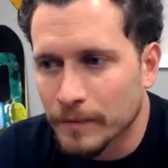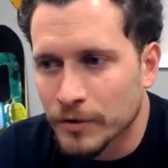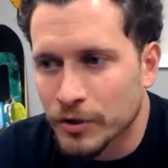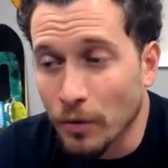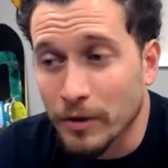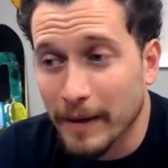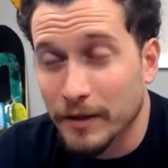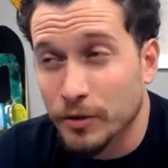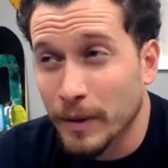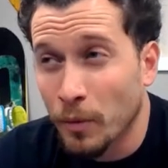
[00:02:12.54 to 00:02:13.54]
Stoked about
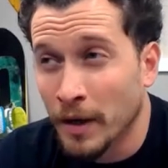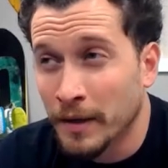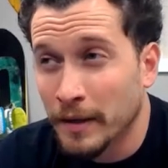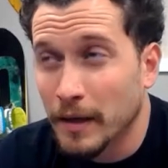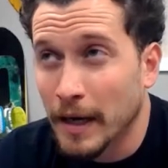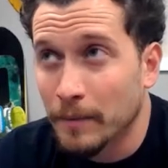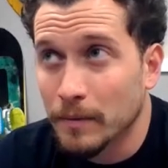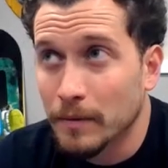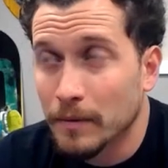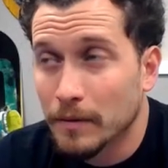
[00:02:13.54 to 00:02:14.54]
that. So we won
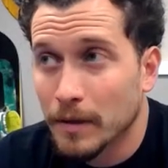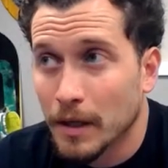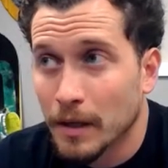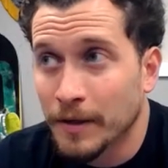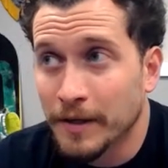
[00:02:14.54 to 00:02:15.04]
the